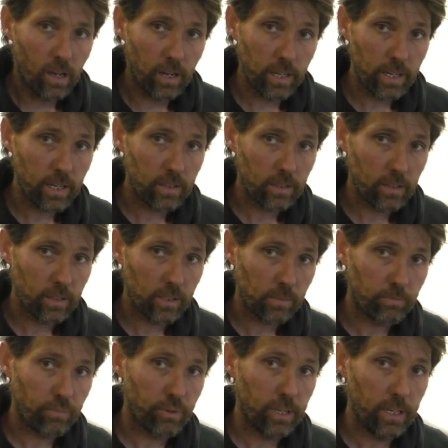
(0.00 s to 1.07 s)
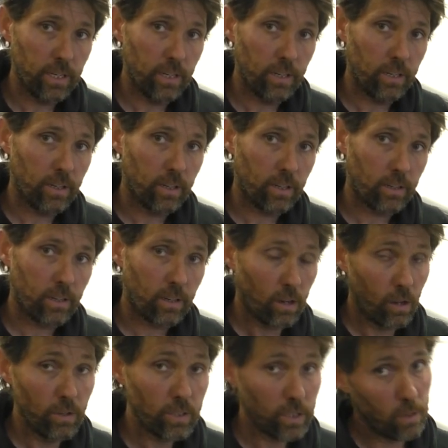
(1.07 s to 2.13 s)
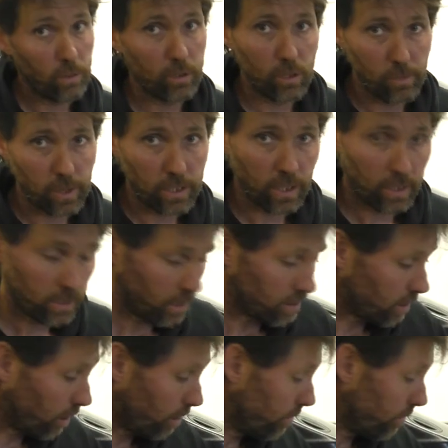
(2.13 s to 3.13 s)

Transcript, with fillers: I'm going to cut this pretty close. I don't want too much excess